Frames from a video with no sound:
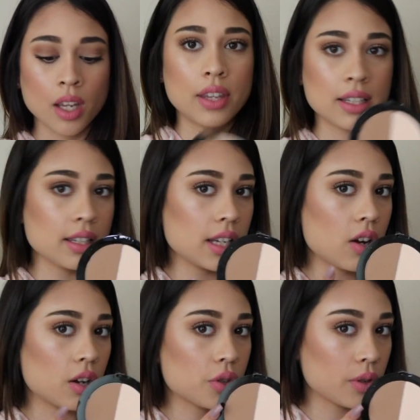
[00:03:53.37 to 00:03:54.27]
This is the
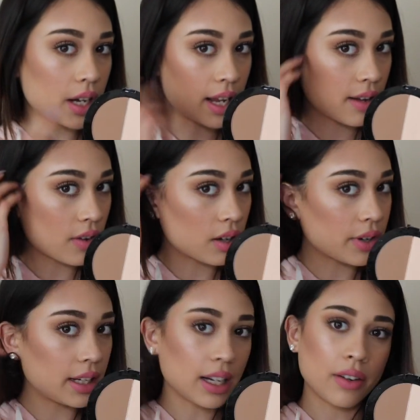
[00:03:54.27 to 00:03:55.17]
contour that I have on
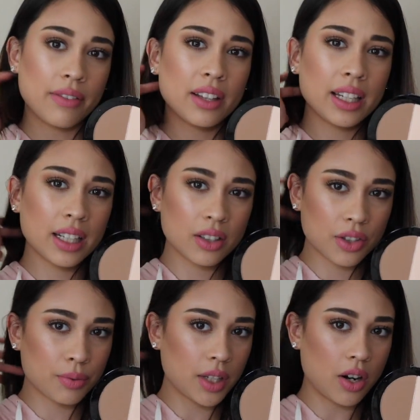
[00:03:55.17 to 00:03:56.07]
right now. I feel like it
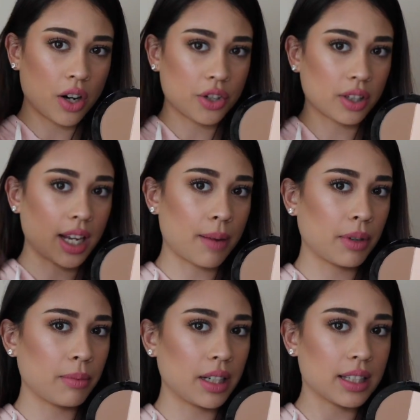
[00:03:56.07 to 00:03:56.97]
looks really harsh on
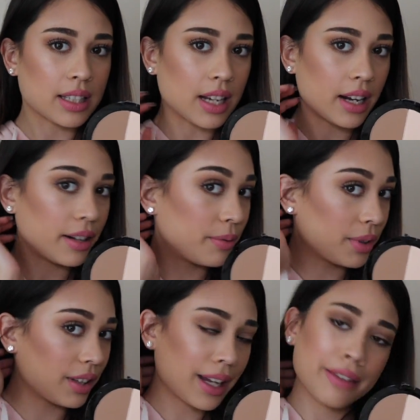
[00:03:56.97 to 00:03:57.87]
camera, but it's not in
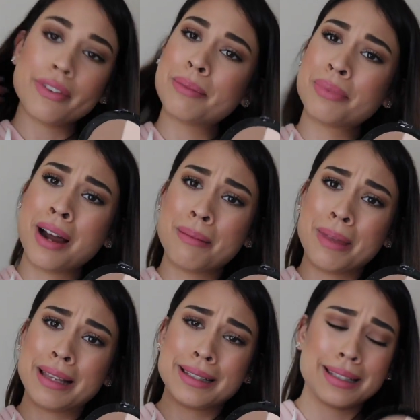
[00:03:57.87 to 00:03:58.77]
real life, I
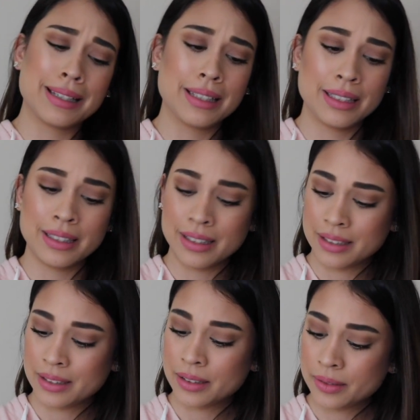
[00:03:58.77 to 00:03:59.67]
promise.
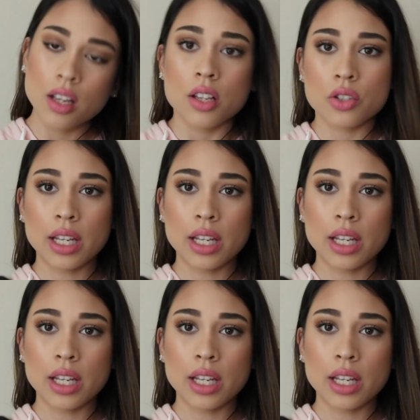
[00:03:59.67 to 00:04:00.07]
So